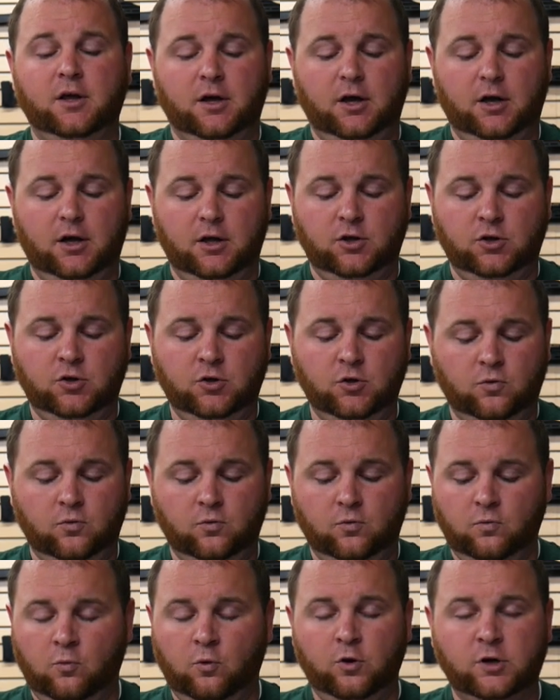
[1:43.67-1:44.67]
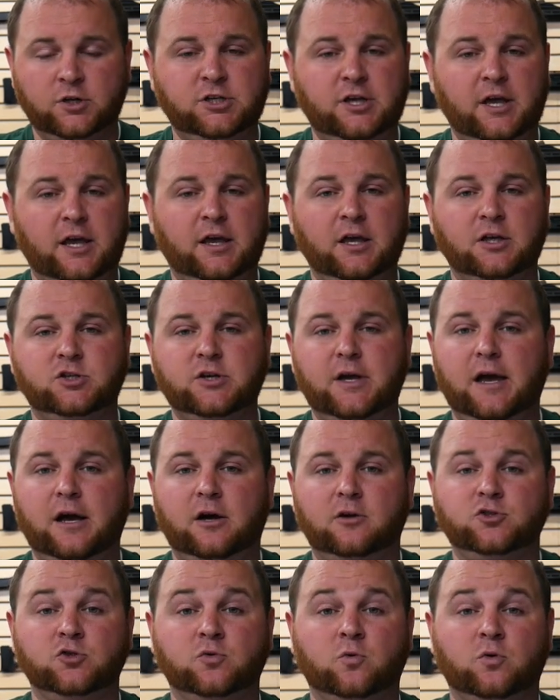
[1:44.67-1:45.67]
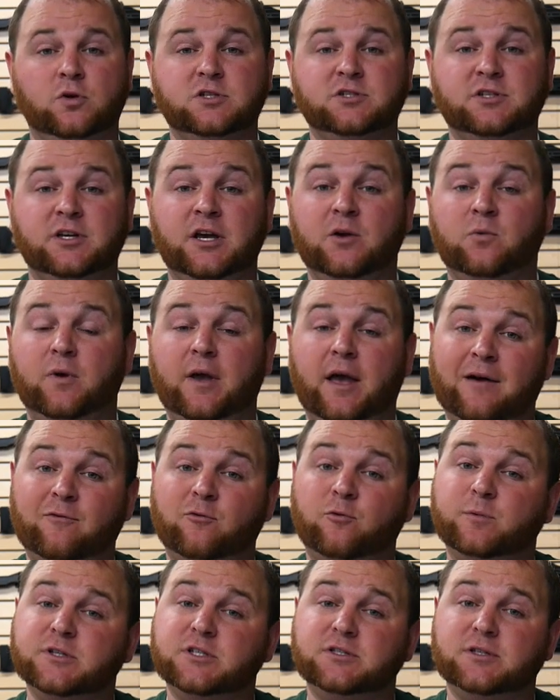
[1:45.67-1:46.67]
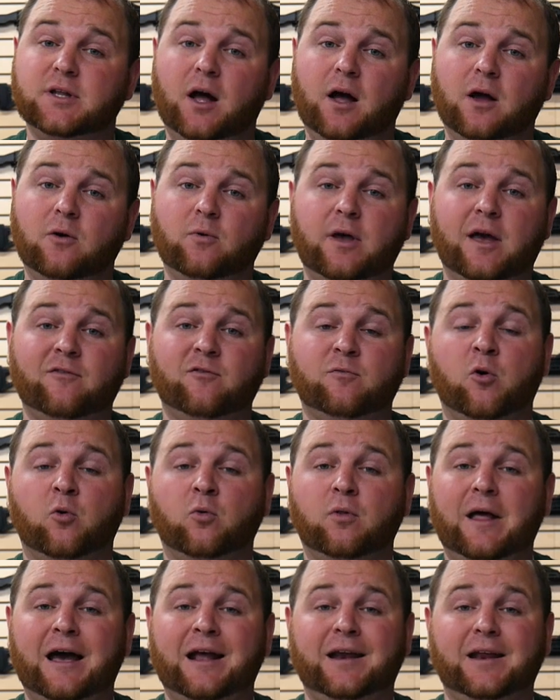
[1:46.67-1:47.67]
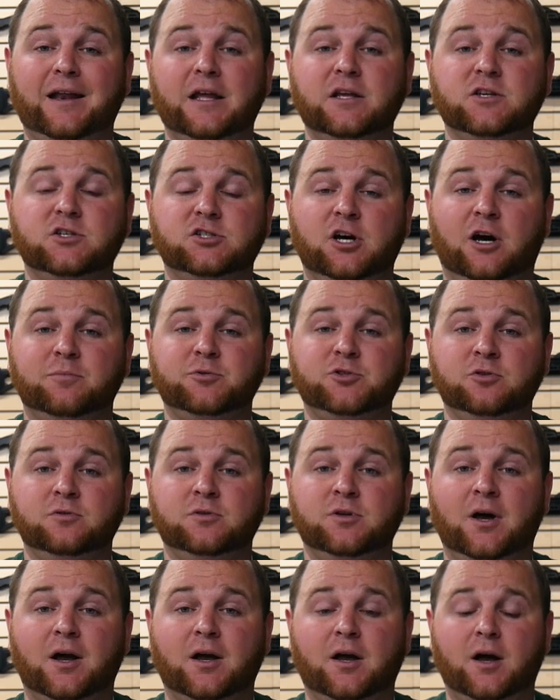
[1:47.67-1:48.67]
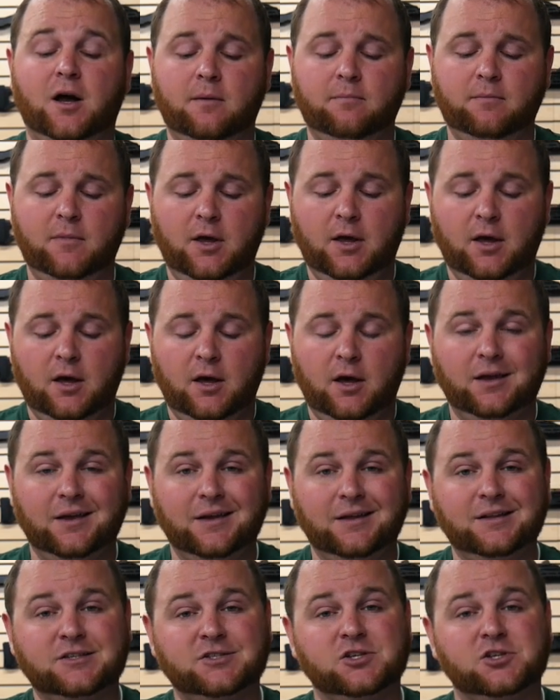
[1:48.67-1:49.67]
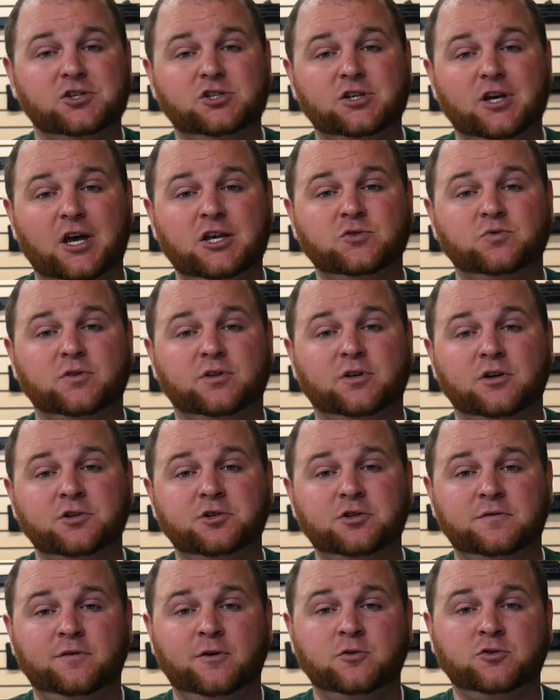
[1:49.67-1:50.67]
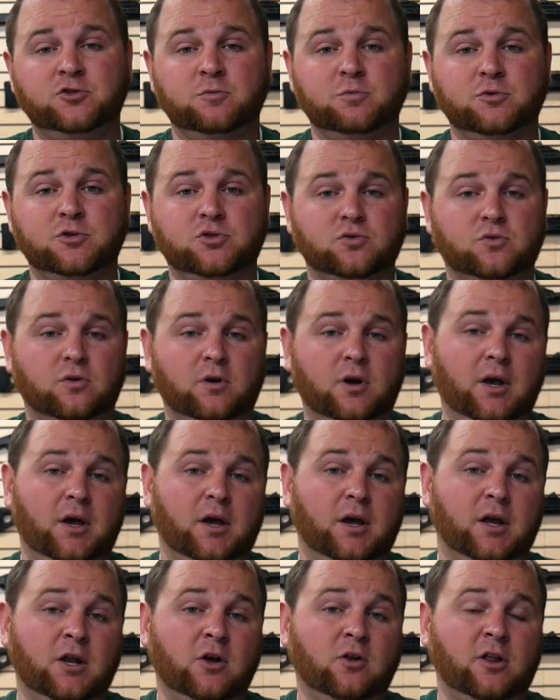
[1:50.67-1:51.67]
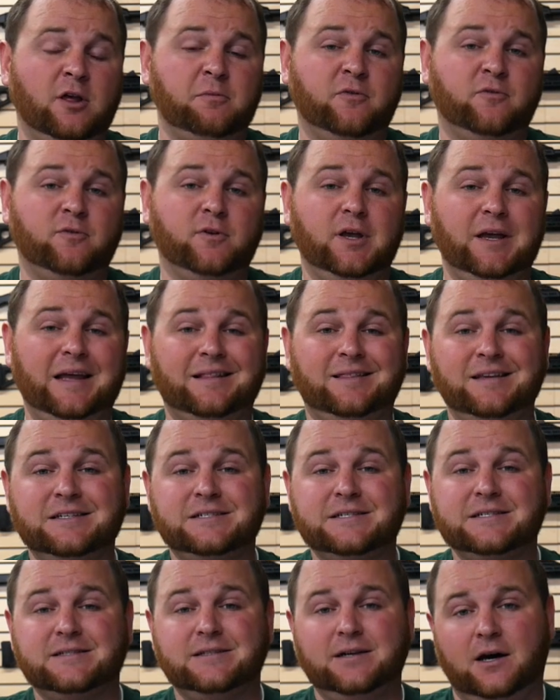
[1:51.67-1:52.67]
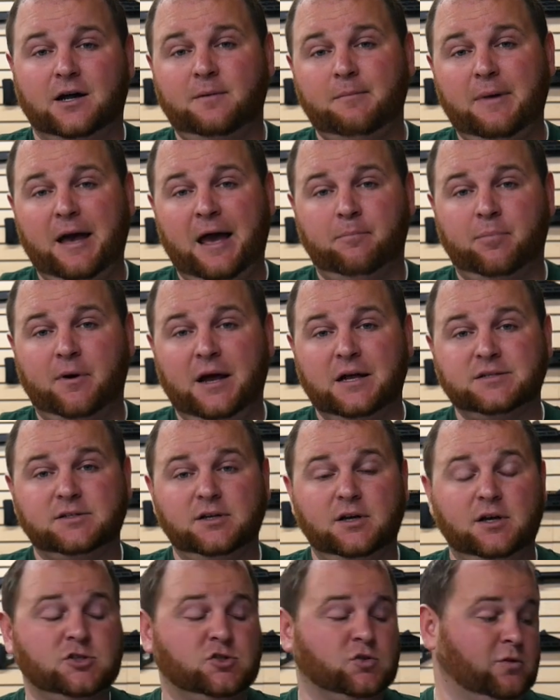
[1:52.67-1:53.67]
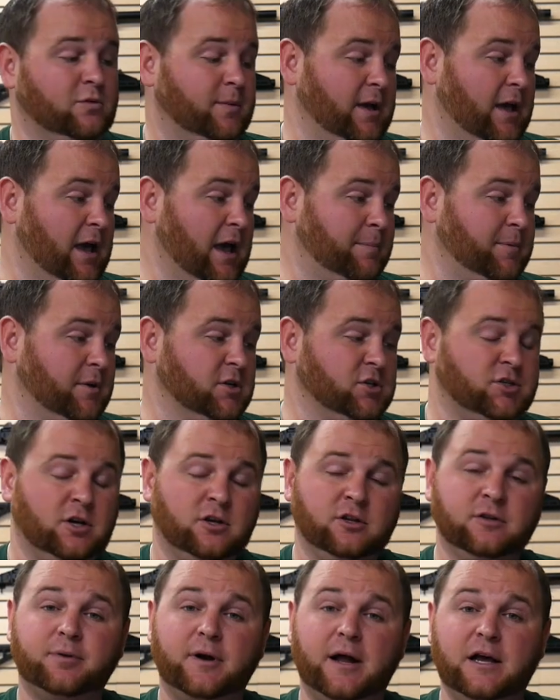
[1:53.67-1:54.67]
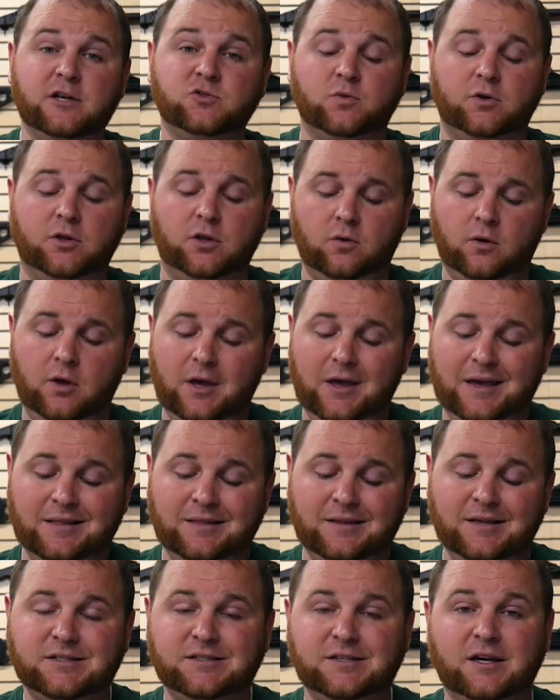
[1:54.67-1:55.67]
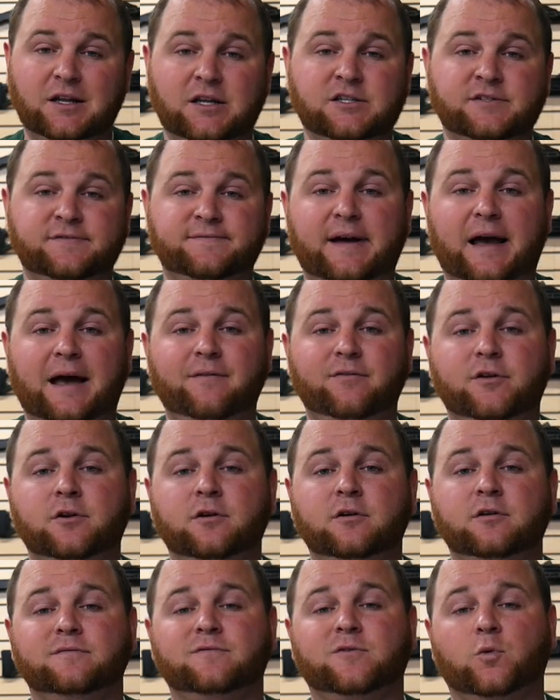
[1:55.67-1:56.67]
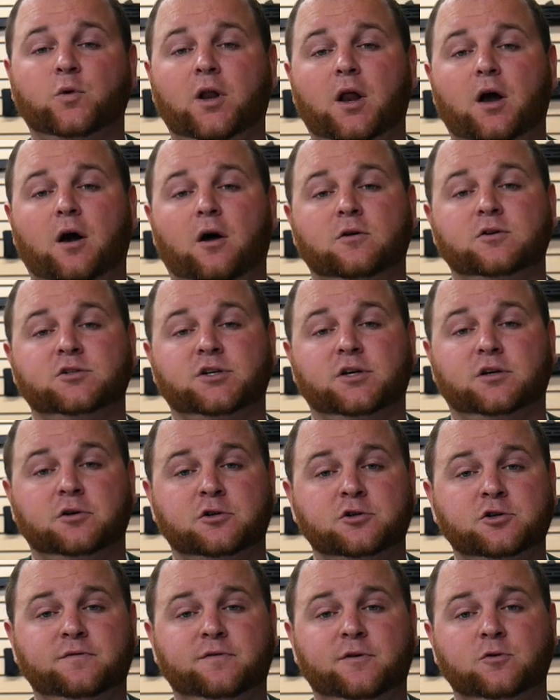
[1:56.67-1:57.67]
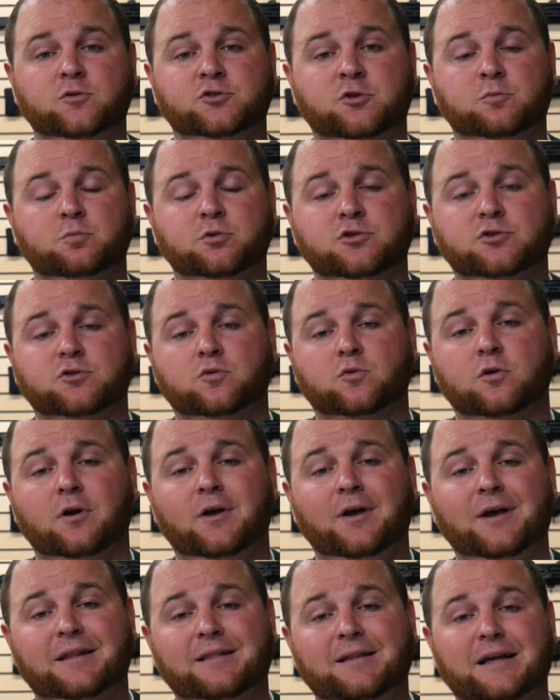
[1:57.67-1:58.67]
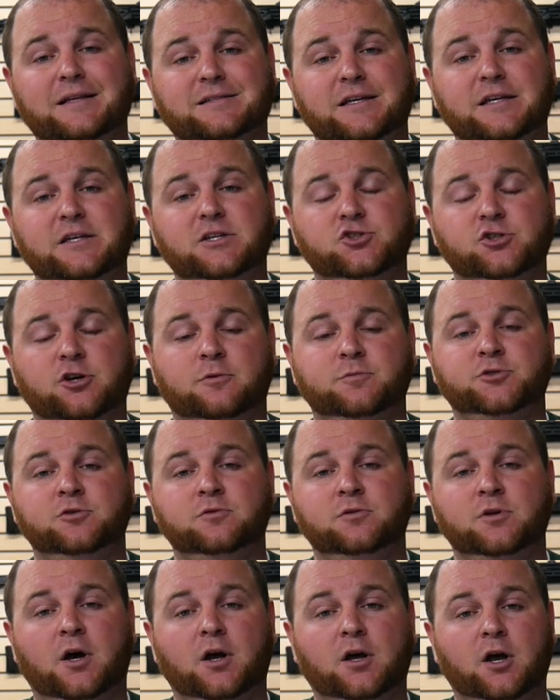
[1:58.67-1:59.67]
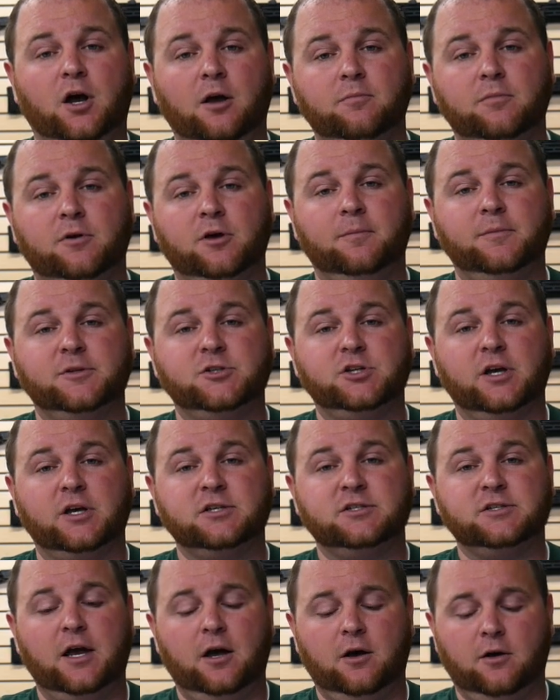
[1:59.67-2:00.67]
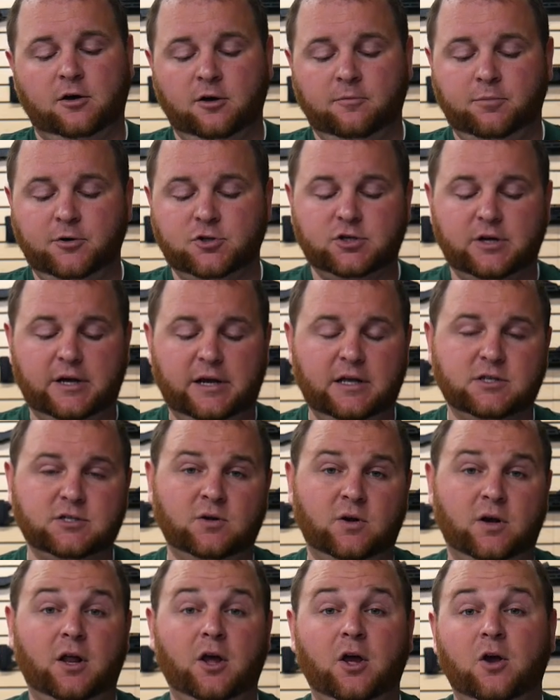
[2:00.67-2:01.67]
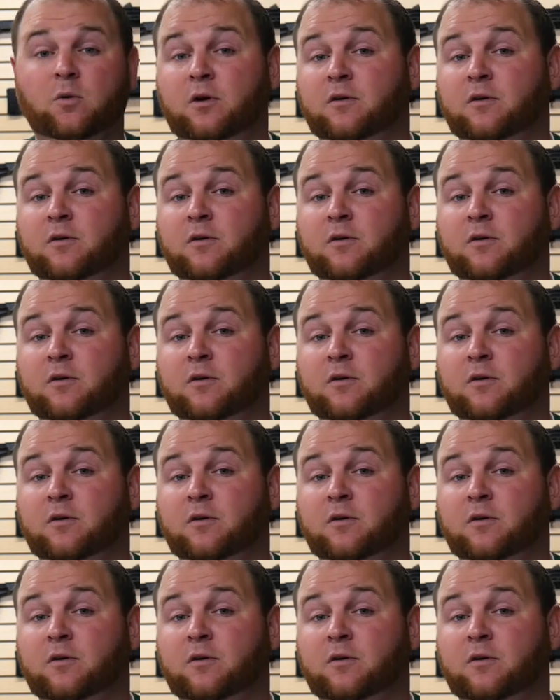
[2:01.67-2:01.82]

Uh, you'll want to check it out. You'll want to see it. We have them in stock. We have them online at eatshopshoot.com. Again, this is Chase with Country Folk Superstore. And don't let me forget, this is not a MAP price gun, so we'll be happy to share the price with you. This gun is $540 at Country Folk Superstore. That's eatshopshoot.com. Come and check us out. Come put your hands on it.